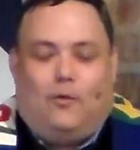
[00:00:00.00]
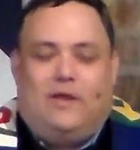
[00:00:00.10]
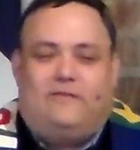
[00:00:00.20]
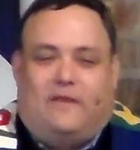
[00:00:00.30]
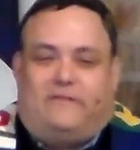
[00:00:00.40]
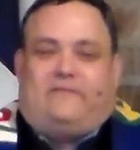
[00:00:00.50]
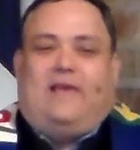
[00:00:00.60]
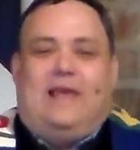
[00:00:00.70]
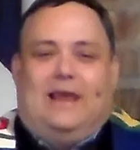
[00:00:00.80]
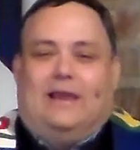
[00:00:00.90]
There is a
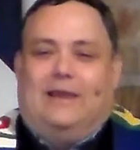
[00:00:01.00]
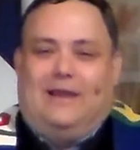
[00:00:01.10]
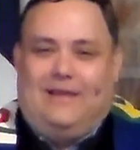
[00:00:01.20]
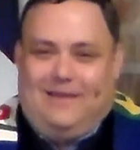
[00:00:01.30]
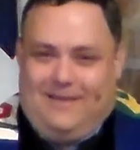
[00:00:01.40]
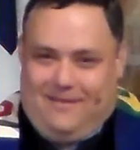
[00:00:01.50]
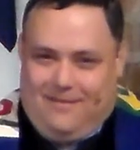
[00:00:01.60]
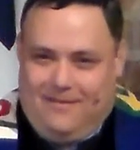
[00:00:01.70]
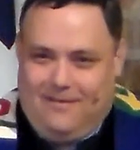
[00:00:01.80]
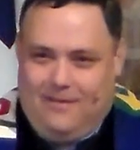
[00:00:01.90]
scene
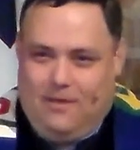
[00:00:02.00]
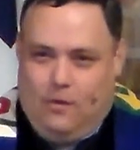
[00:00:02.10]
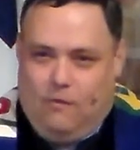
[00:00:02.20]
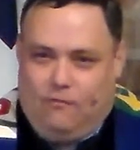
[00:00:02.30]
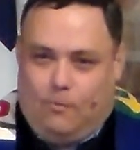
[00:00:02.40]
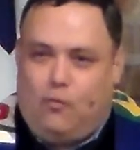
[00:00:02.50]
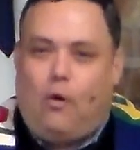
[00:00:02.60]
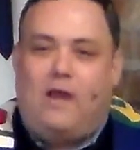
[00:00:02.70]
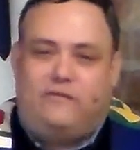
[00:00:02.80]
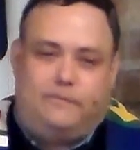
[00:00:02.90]
from
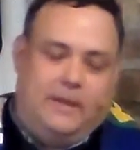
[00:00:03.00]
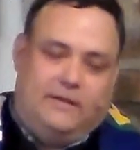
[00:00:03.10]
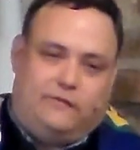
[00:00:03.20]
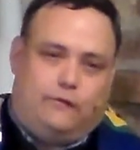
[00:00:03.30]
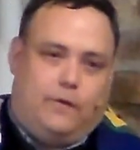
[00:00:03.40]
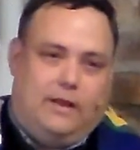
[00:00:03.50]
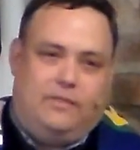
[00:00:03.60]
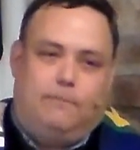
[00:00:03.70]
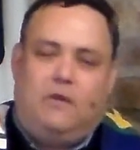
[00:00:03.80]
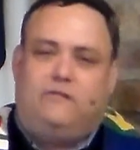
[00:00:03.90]
Christ's ministry
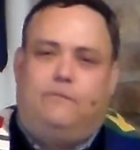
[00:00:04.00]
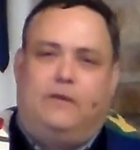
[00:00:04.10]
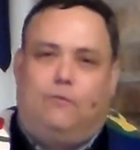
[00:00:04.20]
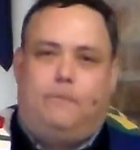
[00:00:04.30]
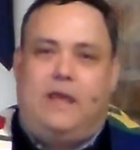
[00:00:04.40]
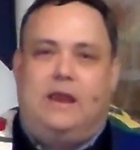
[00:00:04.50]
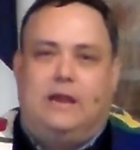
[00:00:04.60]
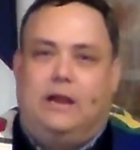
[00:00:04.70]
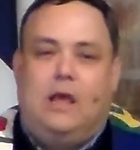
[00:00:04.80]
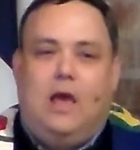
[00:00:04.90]
that must have been
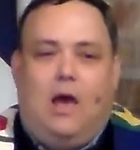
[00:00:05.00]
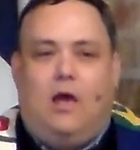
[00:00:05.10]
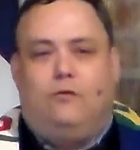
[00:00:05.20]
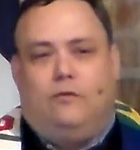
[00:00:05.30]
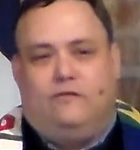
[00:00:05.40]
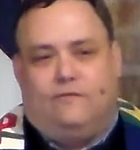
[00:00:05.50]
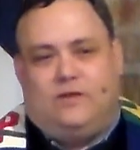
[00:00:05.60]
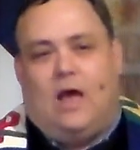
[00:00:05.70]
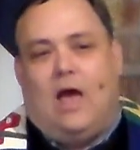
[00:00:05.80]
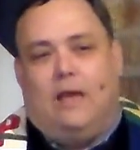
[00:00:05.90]
repeated hundreds
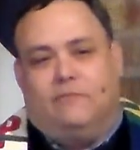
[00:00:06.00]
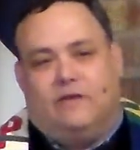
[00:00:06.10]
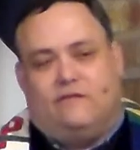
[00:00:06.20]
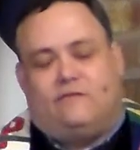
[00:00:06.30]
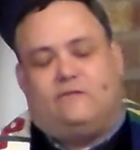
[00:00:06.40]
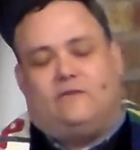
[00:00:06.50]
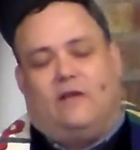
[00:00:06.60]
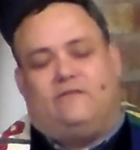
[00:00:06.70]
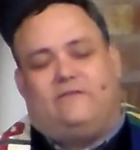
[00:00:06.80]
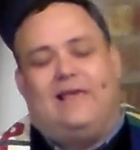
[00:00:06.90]
of times.
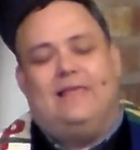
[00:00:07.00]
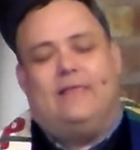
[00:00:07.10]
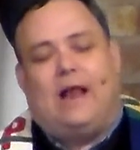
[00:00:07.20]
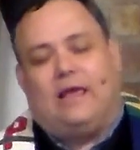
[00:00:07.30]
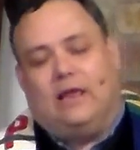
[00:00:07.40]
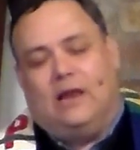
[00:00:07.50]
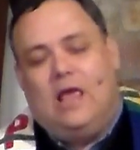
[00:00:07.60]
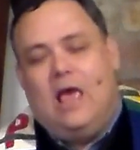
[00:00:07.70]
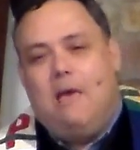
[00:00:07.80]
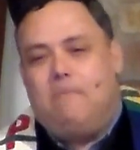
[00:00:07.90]
It's a scene that I
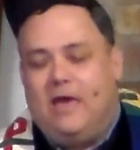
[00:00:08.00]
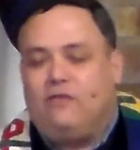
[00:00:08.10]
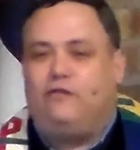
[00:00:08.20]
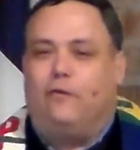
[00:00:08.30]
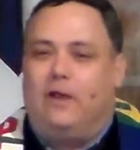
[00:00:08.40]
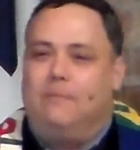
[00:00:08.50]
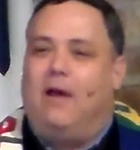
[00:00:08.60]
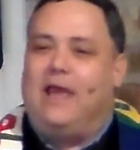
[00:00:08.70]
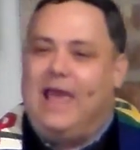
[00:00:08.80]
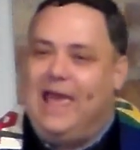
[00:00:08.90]
can picture
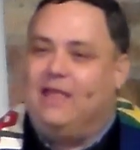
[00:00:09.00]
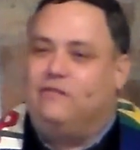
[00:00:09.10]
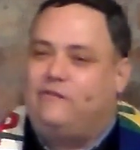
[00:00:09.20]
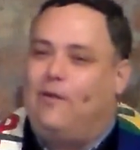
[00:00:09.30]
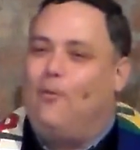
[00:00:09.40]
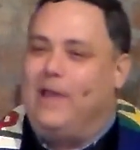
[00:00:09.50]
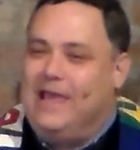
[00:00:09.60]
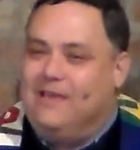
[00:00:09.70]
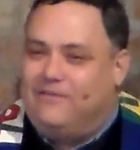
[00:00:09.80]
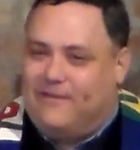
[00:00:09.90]
in my head so
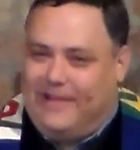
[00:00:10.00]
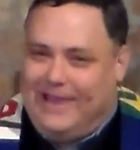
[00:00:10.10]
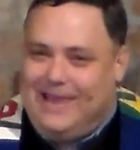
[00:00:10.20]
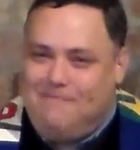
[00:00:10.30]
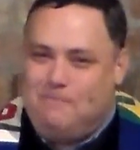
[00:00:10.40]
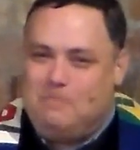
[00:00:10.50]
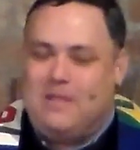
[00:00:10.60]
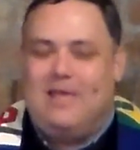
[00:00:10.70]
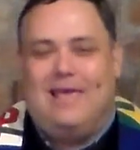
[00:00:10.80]
easily.